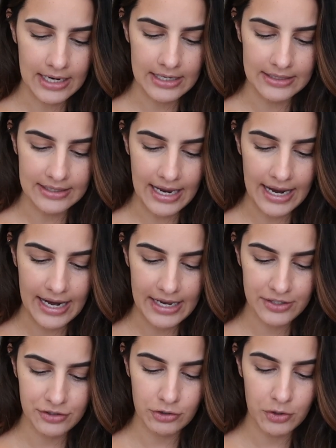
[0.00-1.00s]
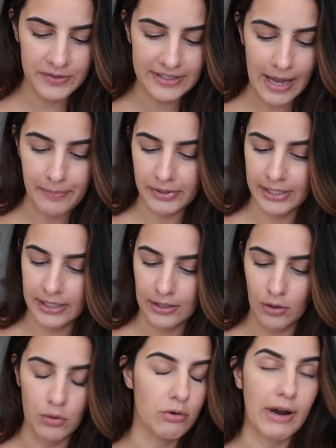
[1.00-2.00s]
is a
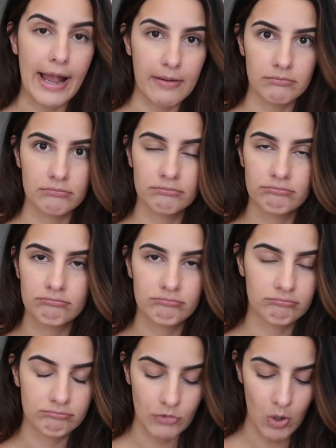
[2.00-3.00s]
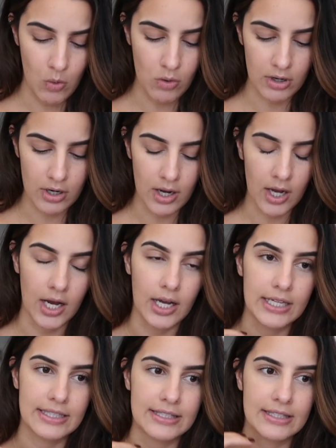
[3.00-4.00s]
hysterosaplingogram, or
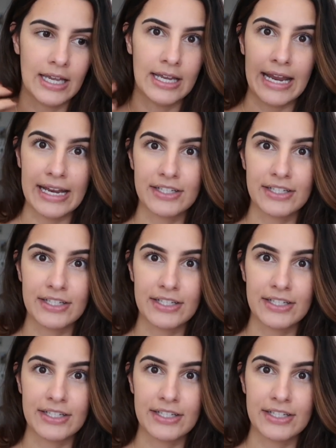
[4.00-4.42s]
it's an